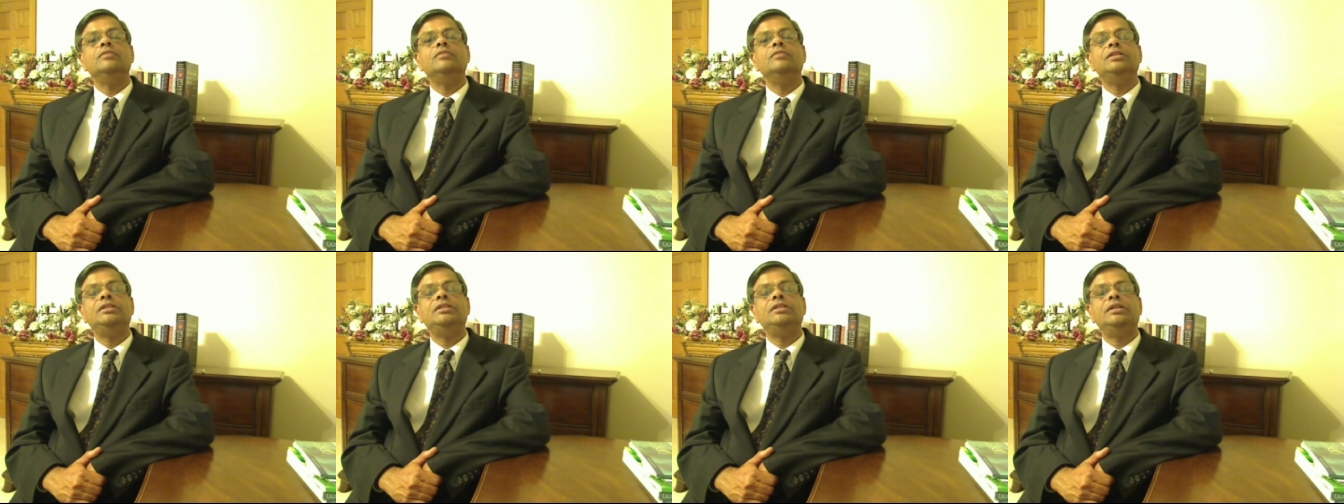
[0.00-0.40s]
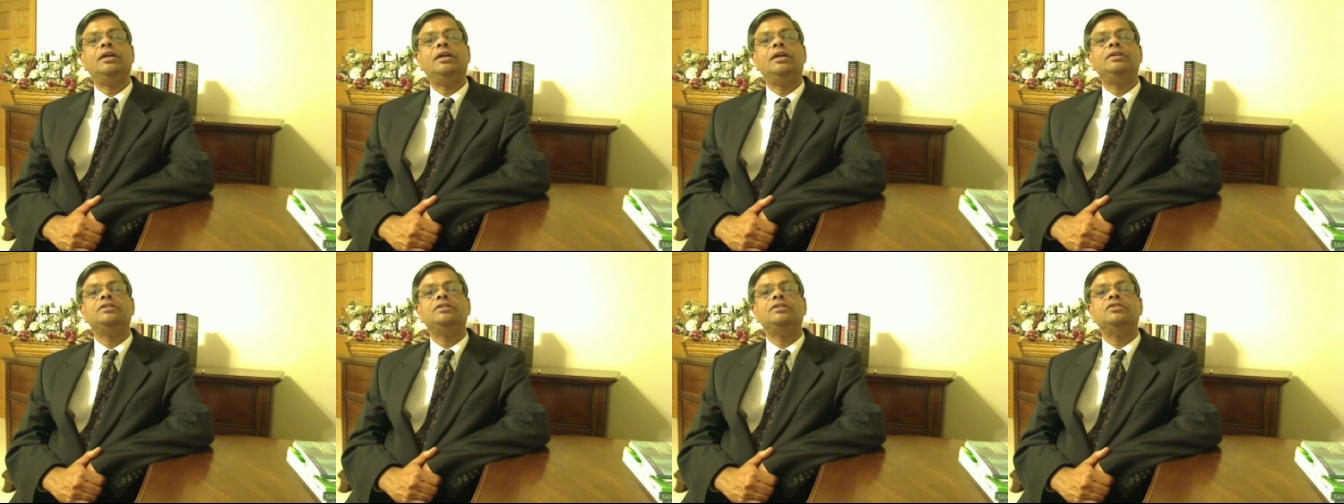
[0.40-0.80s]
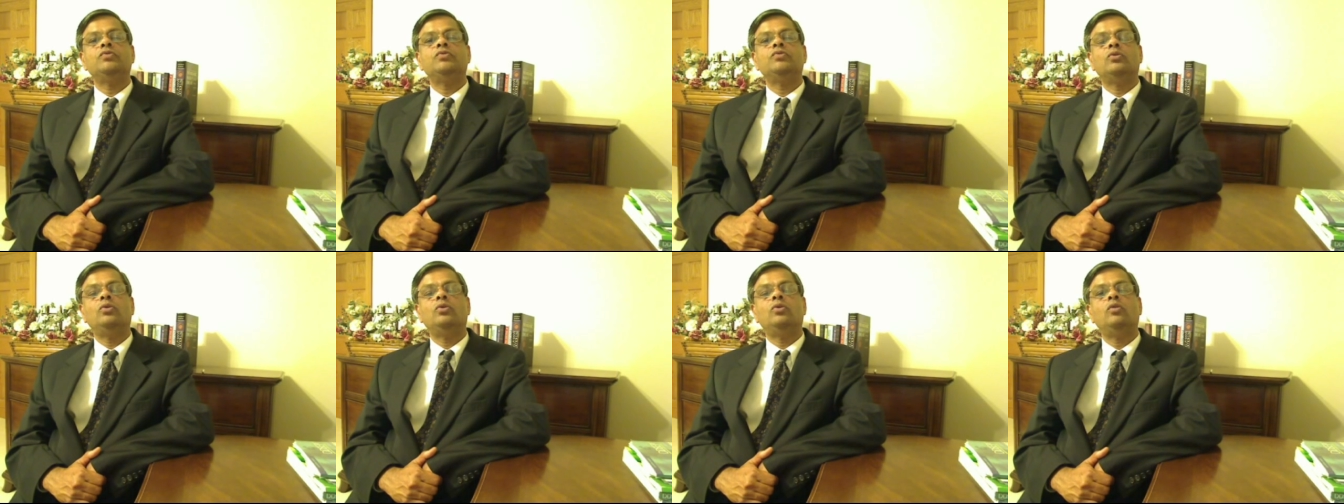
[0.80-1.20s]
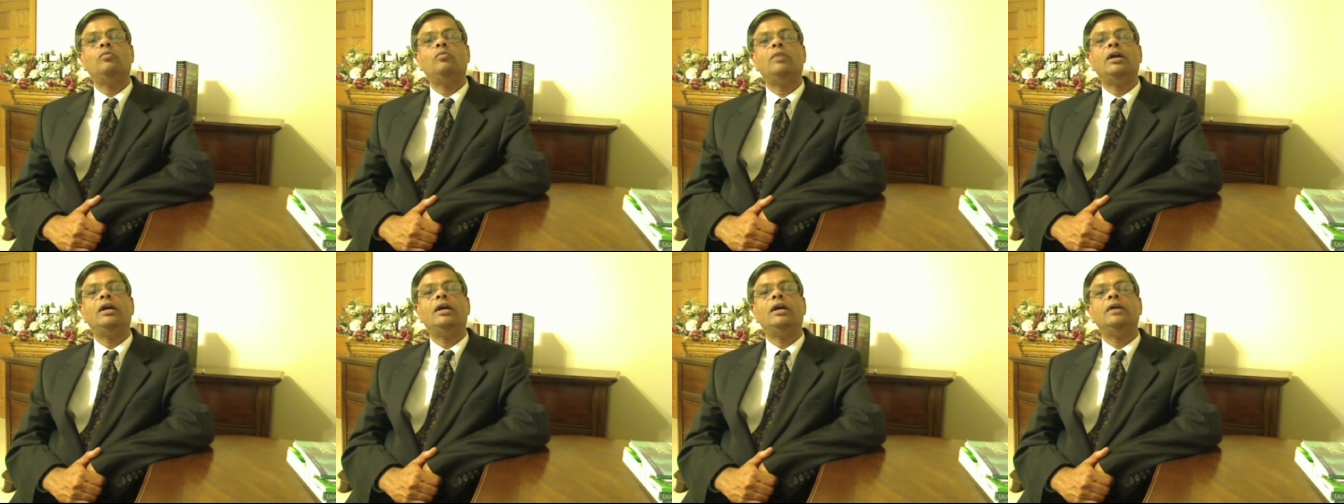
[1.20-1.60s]
indications for core
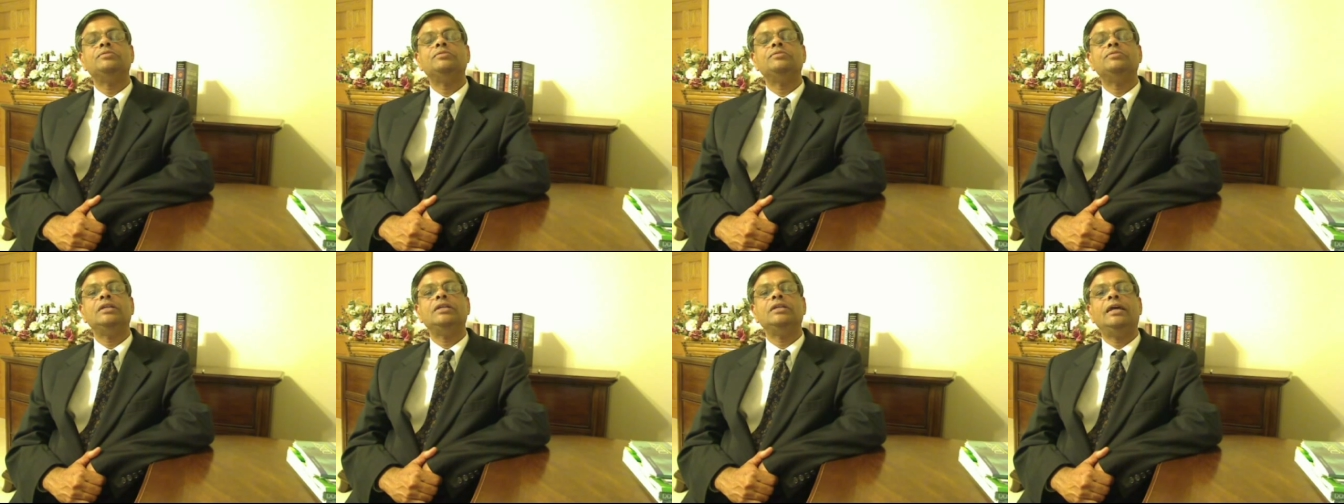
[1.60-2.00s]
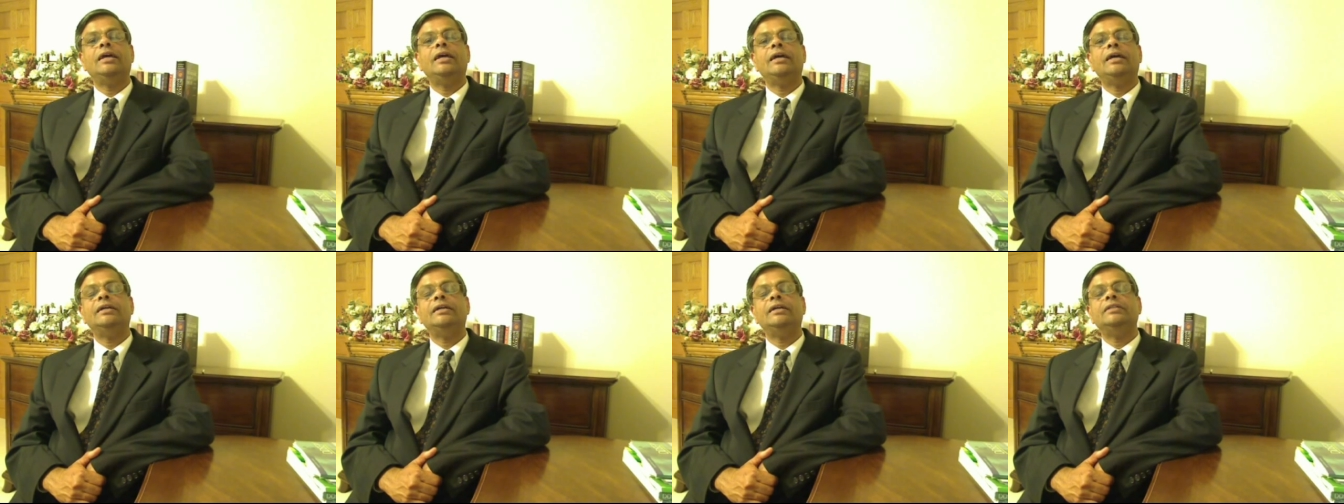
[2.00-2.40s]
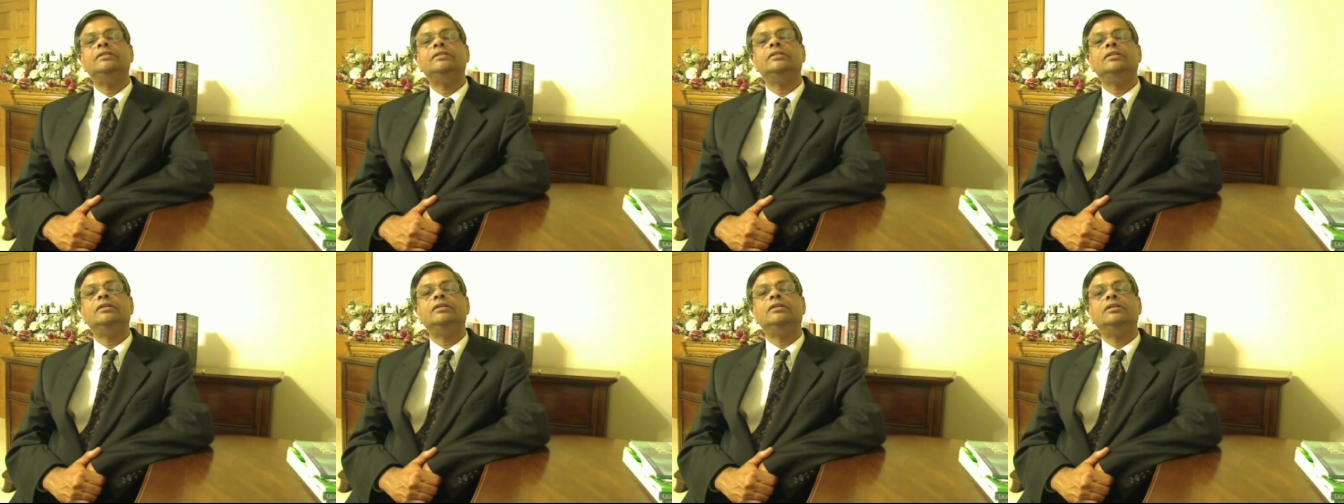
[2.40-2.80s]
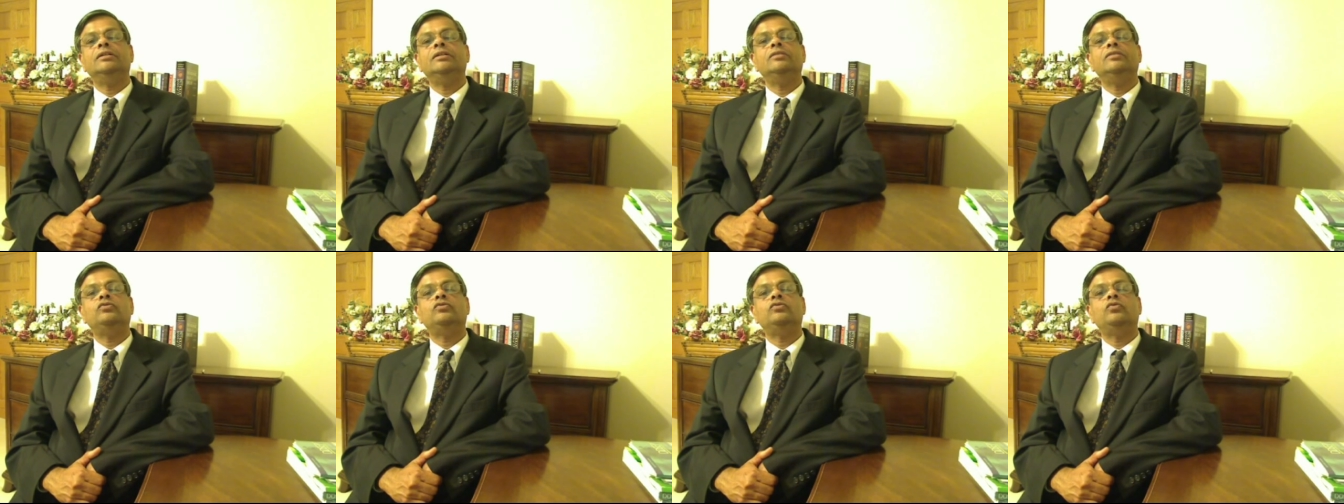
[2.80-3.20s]
biopsy and uh,
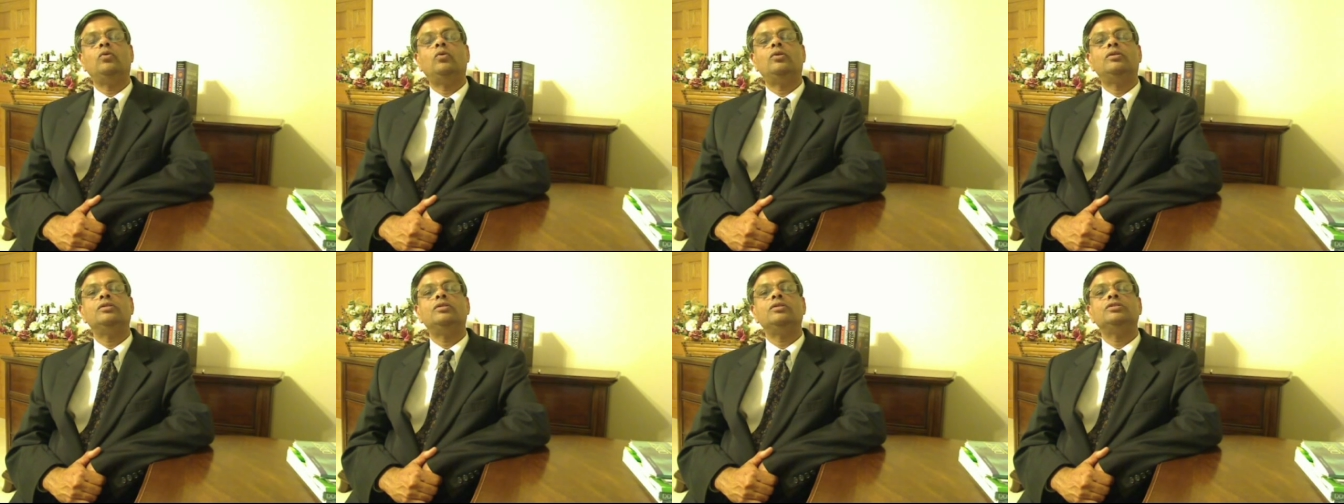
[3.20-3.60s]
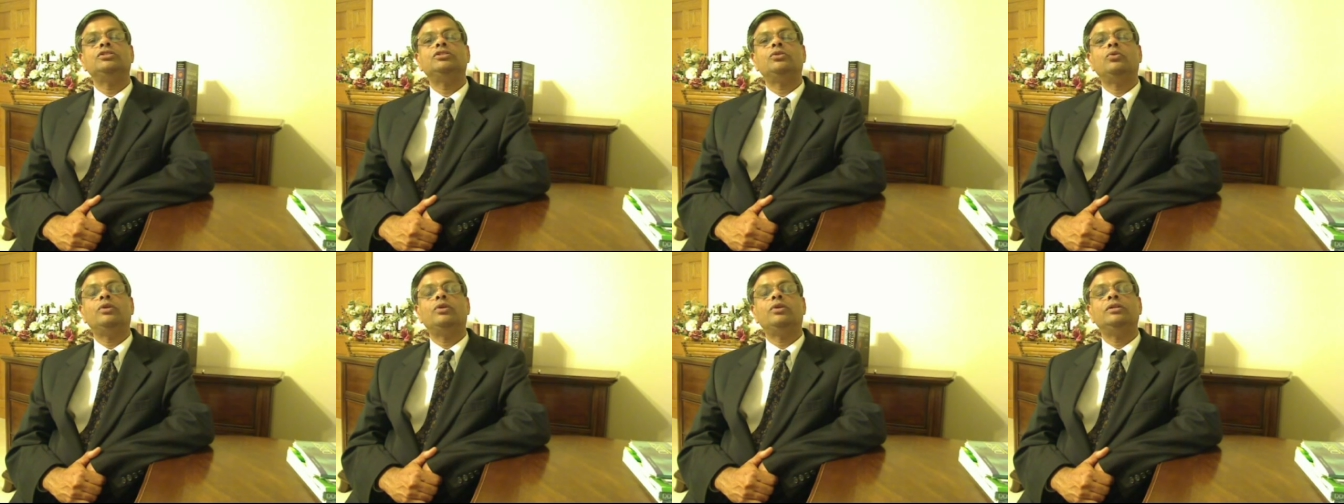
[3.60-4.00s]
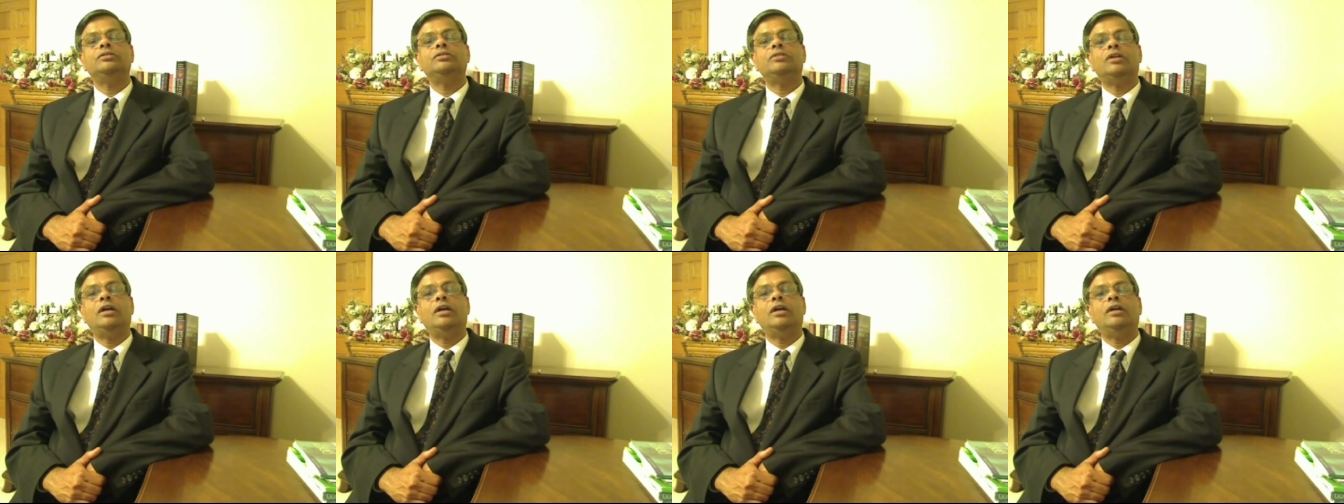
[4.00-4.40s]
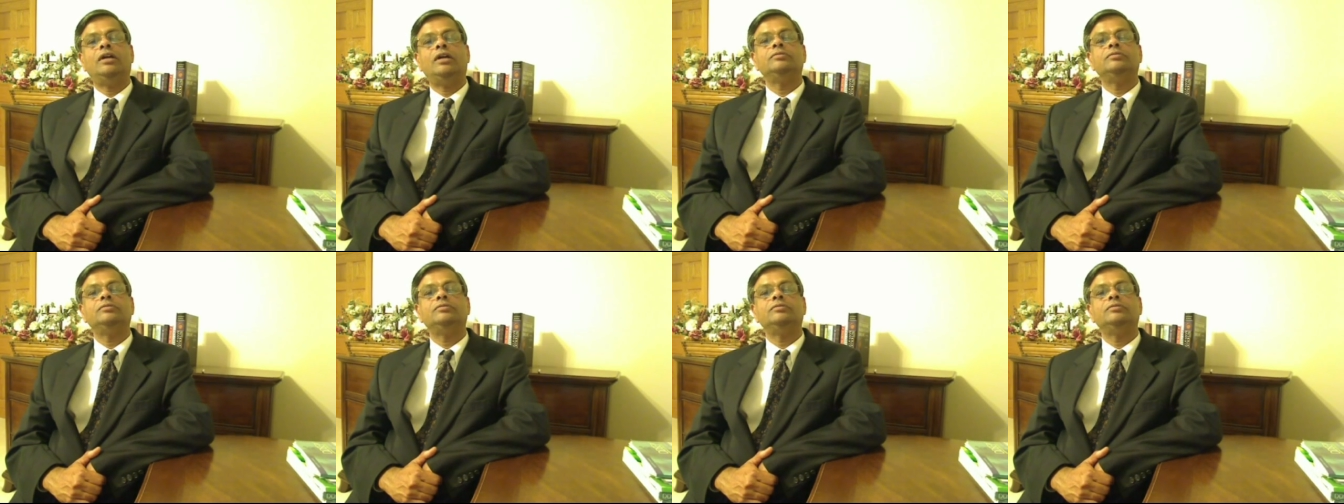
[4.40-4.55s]
for steroid trial.